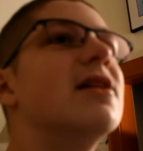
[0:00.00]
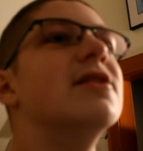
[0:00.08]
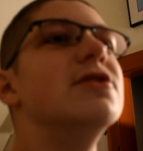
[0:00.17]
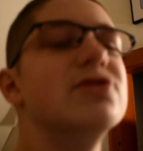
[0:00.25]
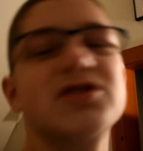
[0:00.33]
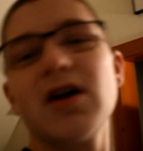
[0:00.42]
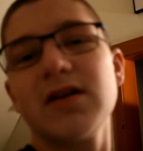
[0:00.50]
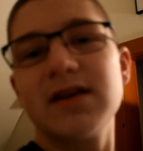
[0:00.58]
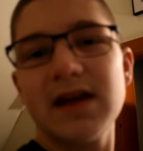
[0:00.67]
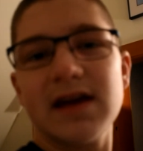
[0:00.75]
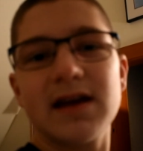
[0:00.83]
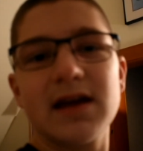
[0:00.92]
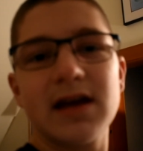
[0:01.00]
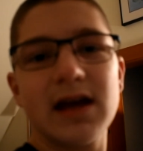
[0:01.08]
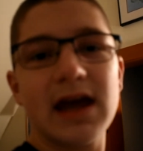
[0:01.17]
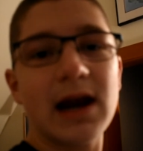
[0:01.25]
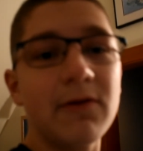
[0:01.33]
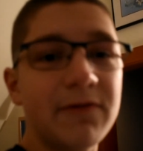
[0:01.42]
You suck dick.
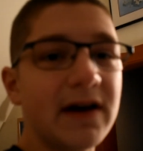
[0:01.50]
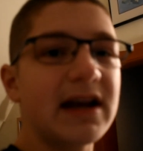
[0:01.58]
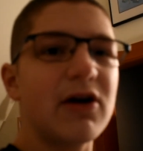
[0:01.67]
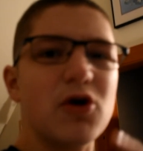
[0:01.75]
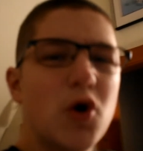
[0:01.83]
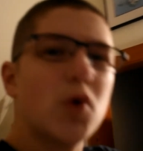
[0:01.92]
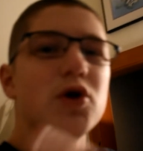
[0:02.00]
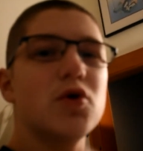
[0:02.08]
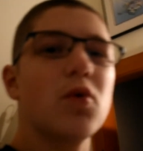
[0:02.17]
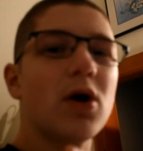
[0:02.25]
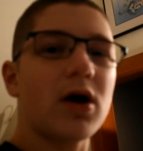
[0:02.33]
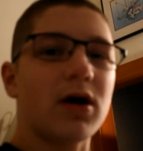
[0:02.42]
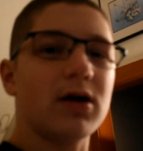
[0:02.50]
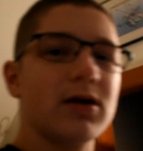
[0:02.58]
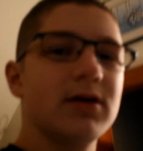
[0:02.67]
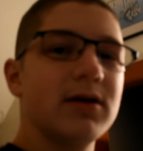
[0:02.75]
And I'll find out who you are.